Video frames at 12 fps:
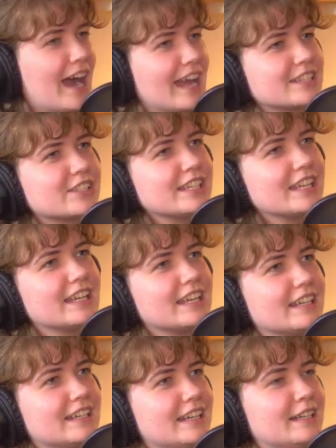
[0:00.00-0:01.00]
actually,
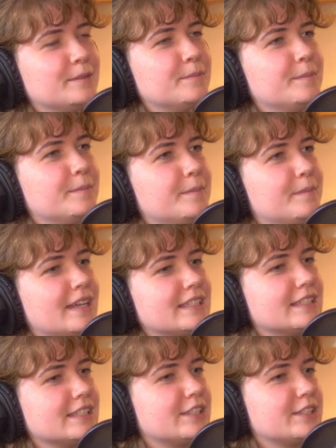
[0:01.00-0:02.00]
my
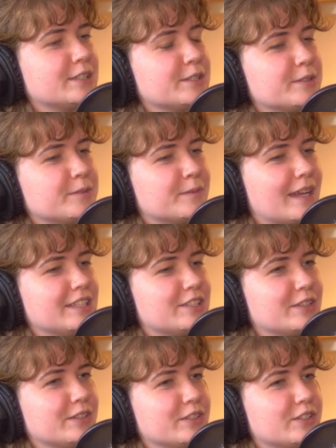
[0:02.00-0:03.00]
sister
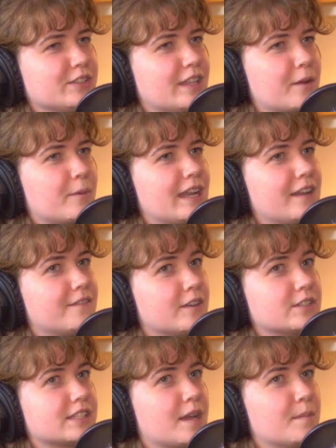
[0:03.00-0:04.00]
Rachel, like when I
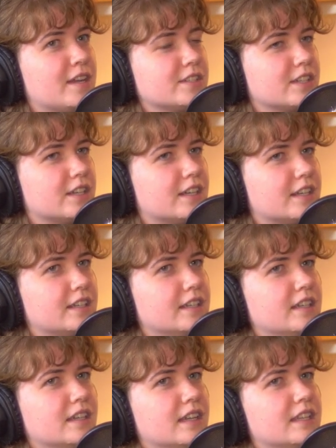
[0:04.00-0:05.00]
first came out to her,
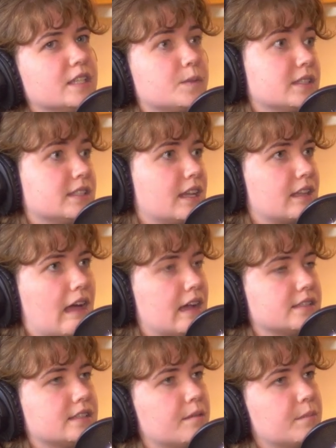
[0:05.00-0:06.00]
and this was like
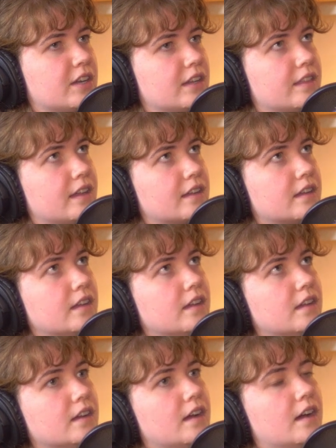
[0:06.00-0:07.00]
last summer, I think,
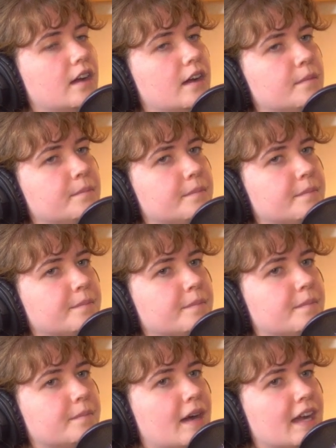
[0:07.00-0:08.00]

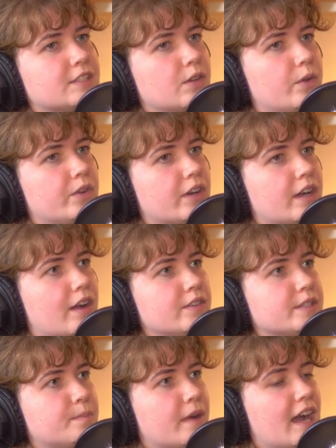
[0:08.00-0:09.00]
I told her I
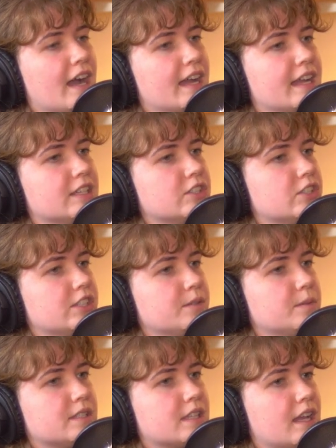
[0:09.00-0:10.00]
was bi, and she
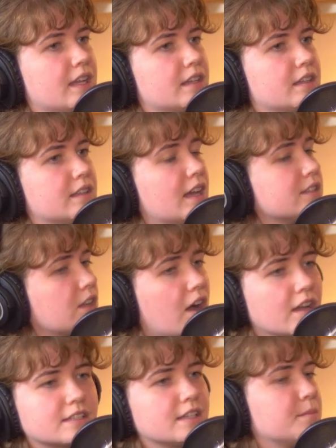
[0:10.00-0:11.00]
was like, that's
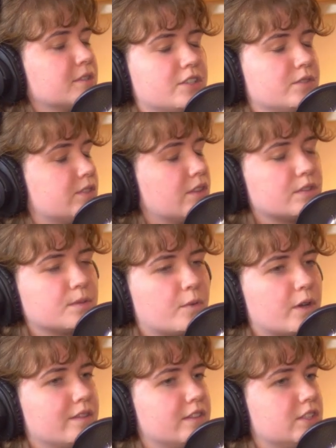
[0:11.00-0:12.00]
awesome. And she was so
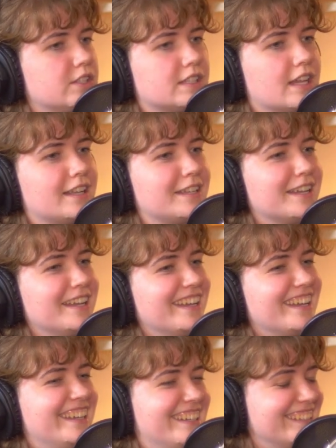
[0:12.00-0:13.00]
supportive. And she said,
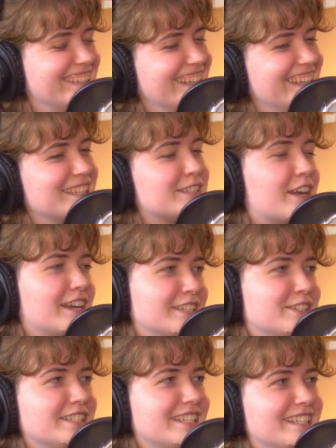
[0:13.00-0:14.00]
sorry,
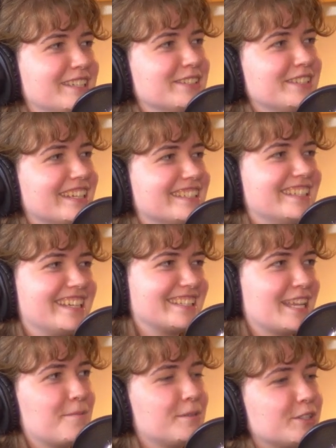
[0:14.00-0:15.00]
she did use you as an
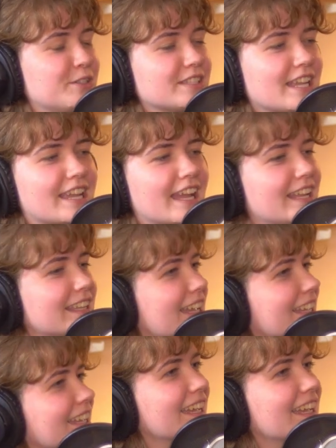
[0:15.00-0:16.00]
example. She was like, and
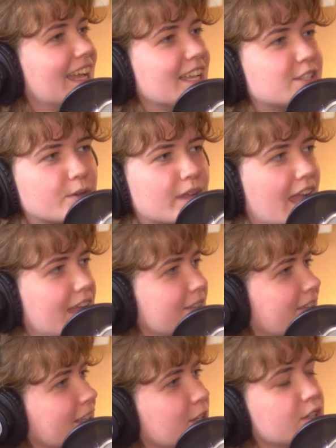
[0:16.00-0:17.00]
like, it's okay if
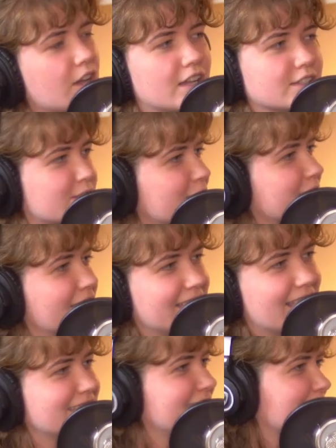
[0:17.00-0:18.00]
like you're not certain on
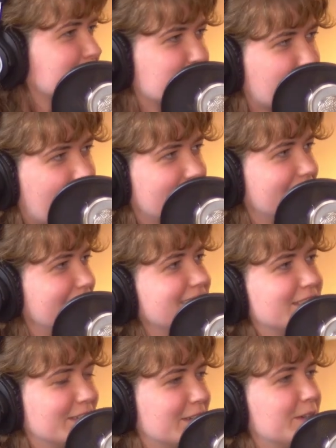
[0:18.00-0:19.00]
that sexuality
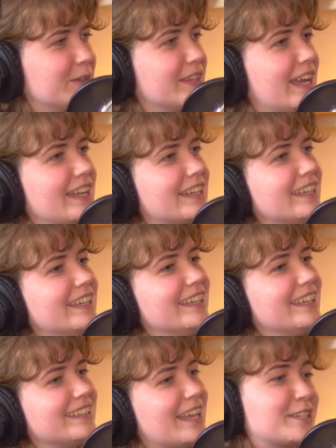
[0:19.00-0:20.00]
too. Like
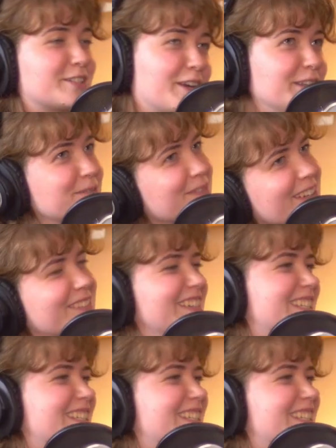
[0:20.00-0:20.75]
Charlie Bird was